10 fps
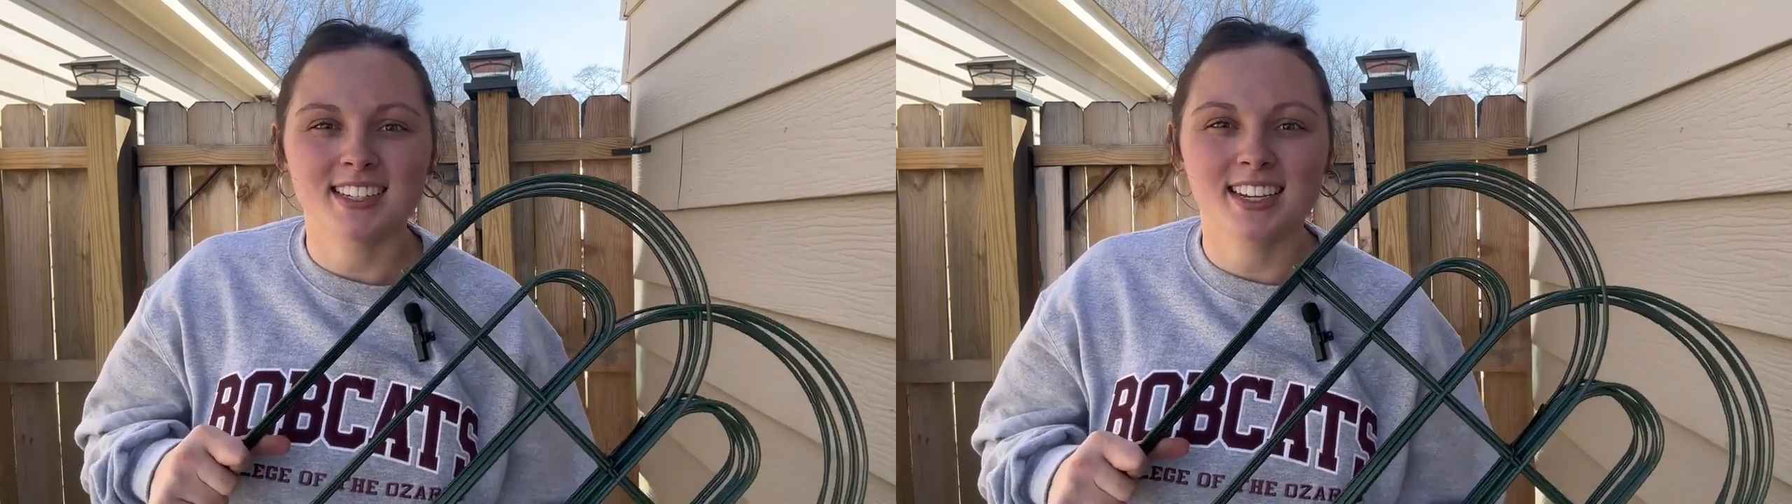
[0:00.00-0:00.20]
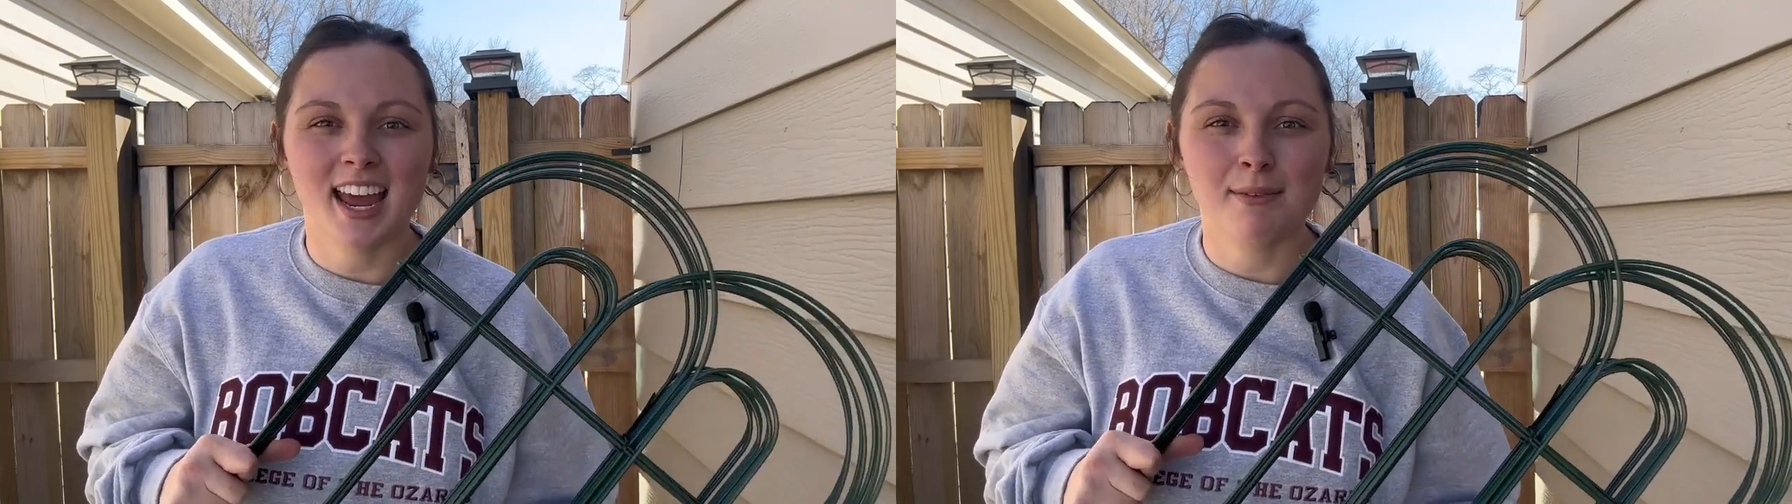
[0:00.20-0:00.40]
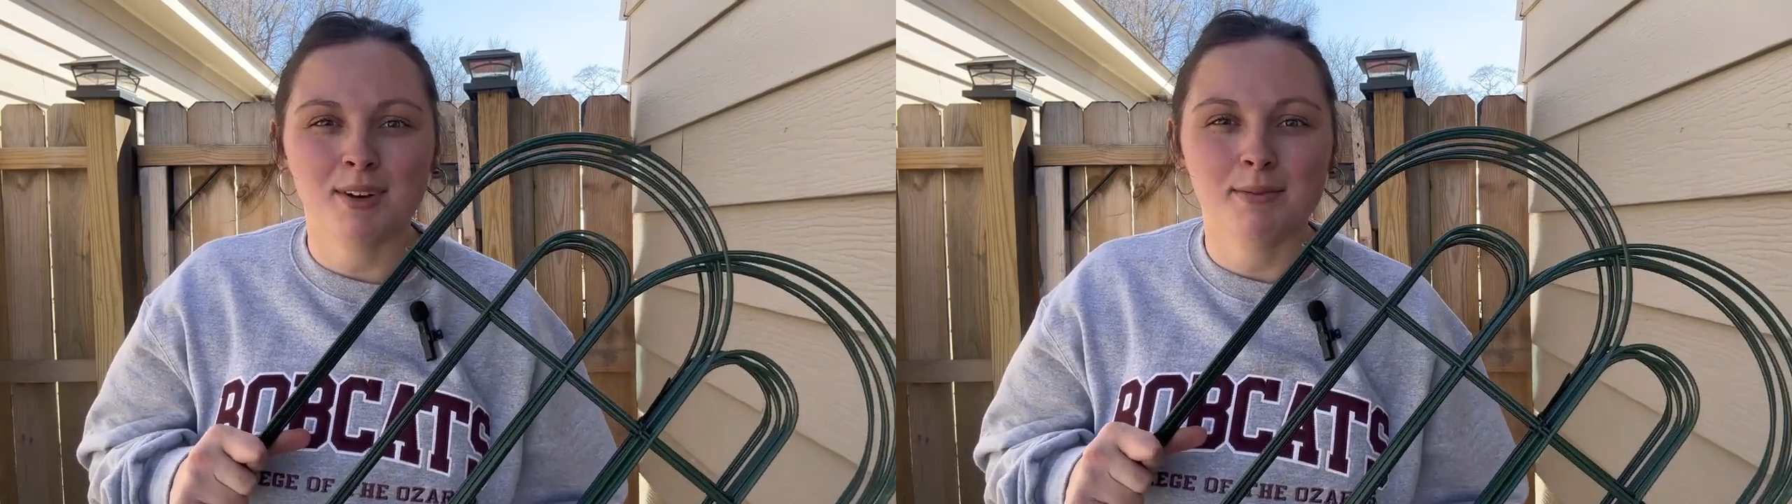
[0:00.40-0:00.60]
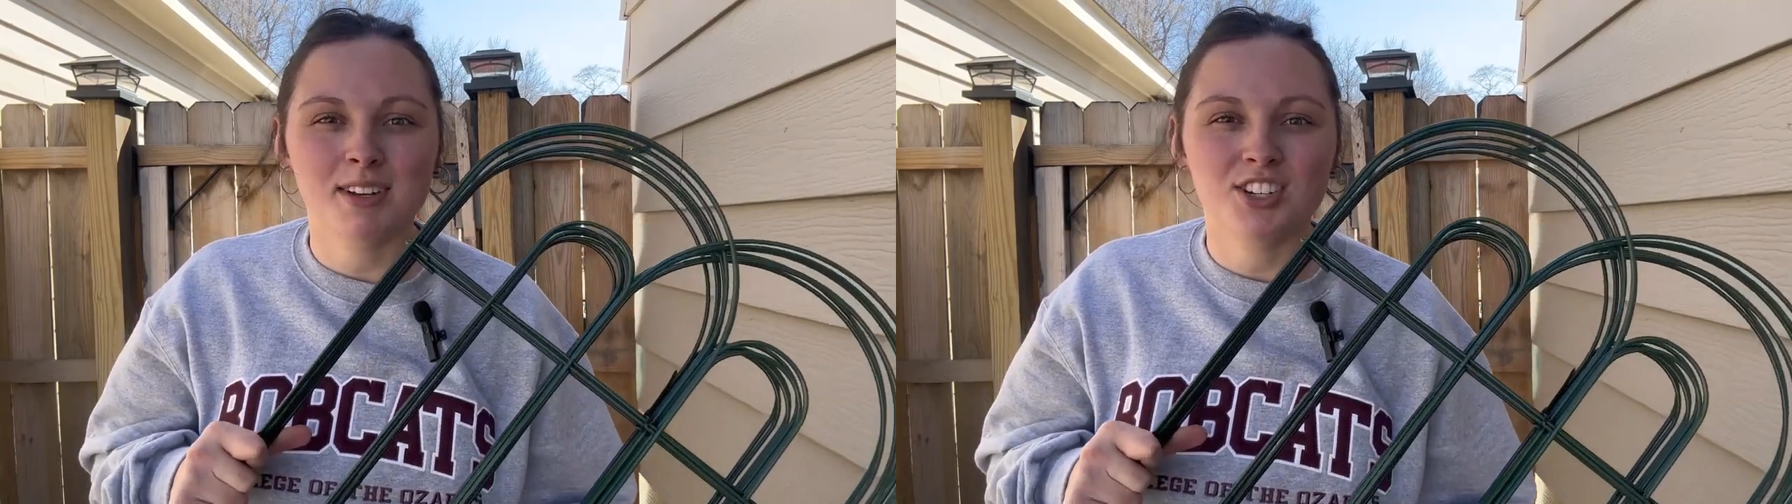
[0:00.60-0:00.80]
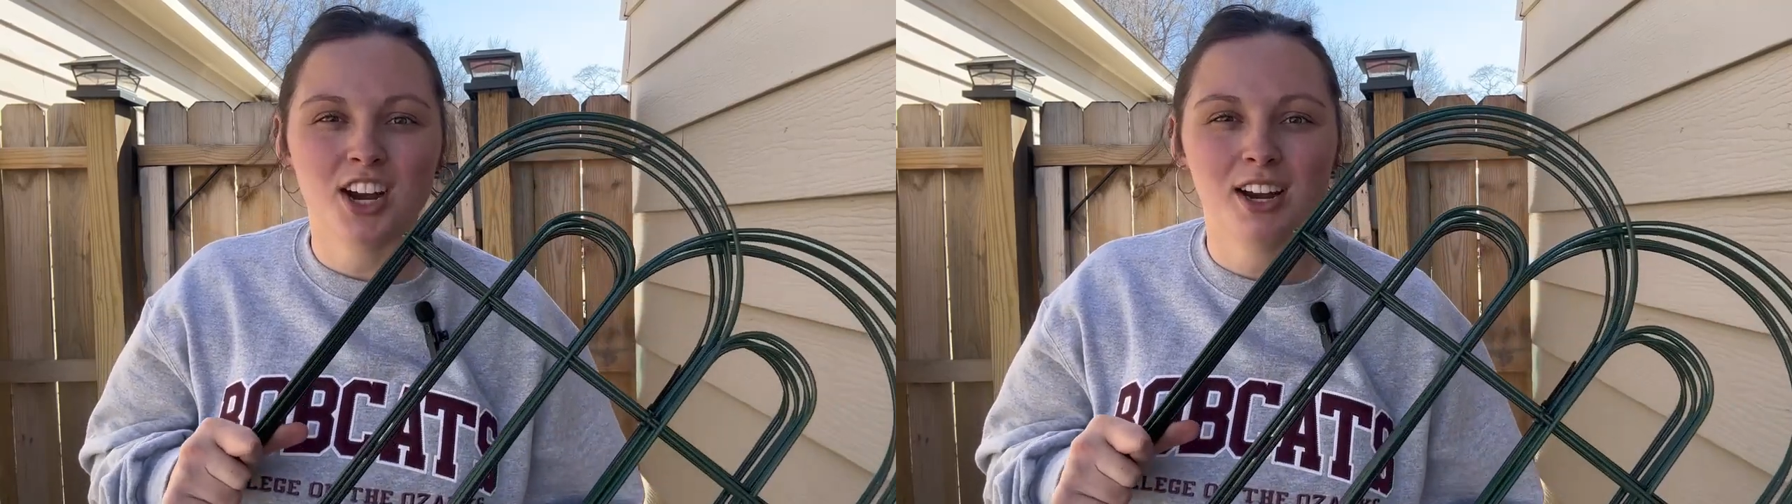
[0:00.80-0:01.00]
and today I'm going
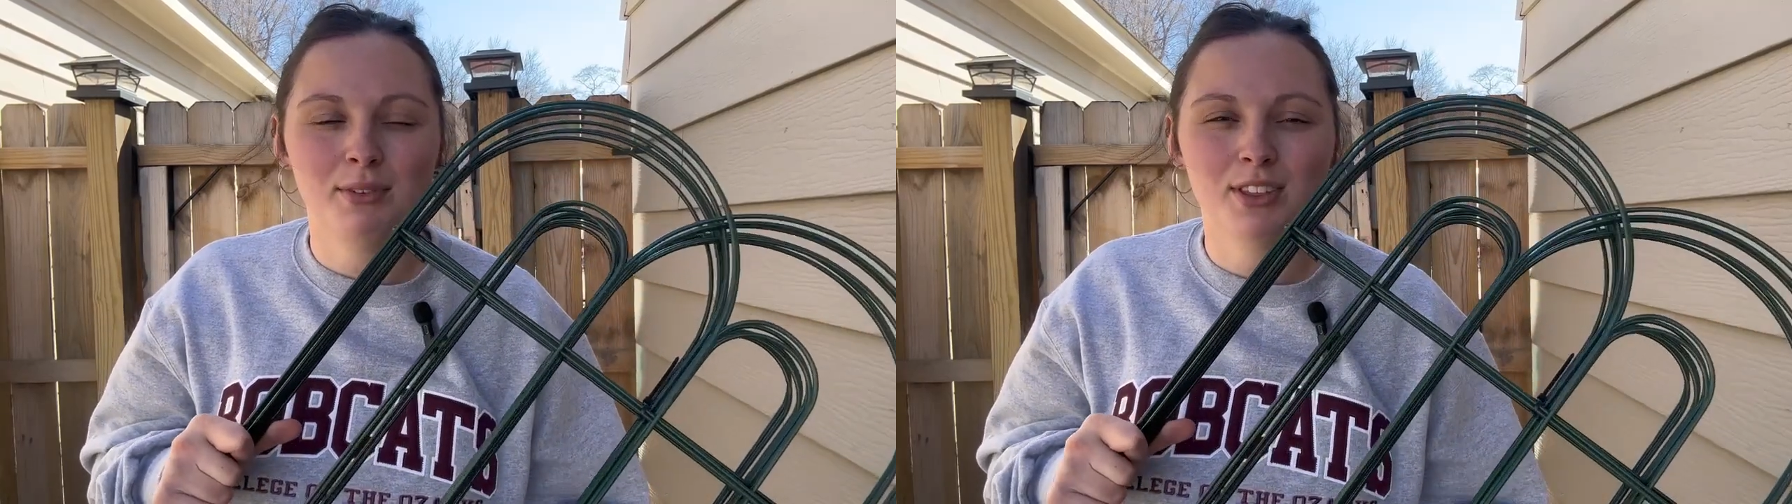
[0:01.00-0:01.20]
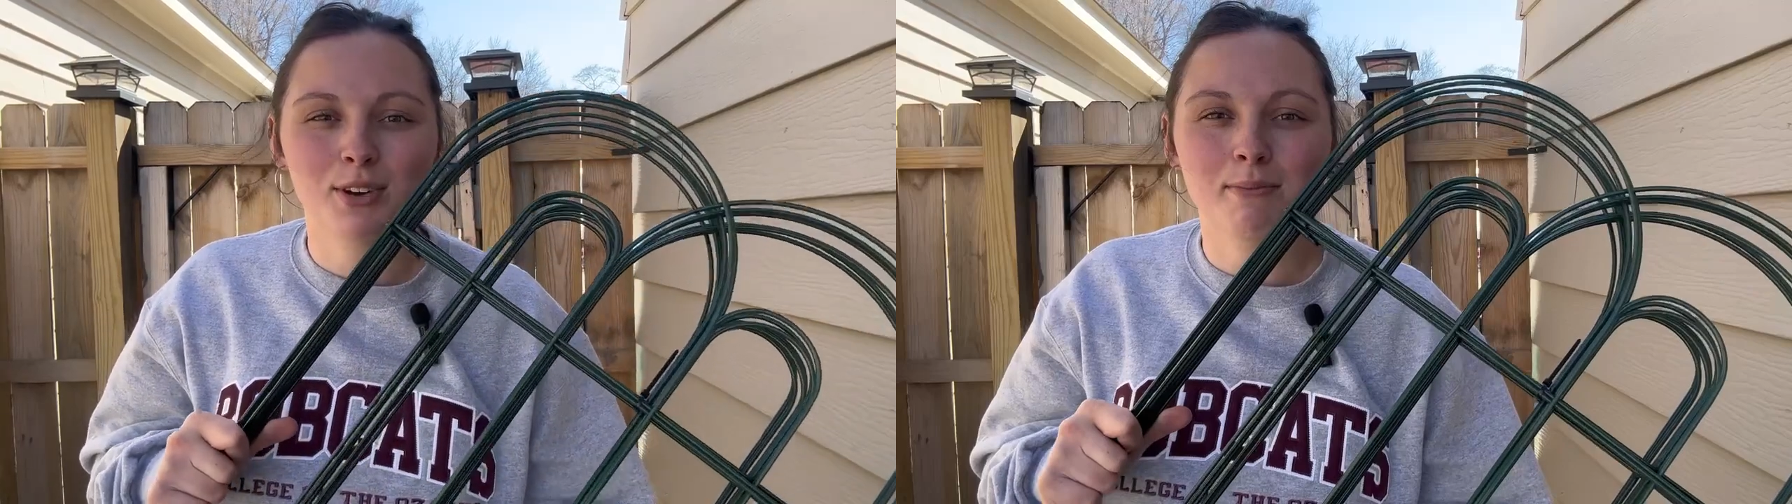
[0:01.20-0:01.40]
to be sharing with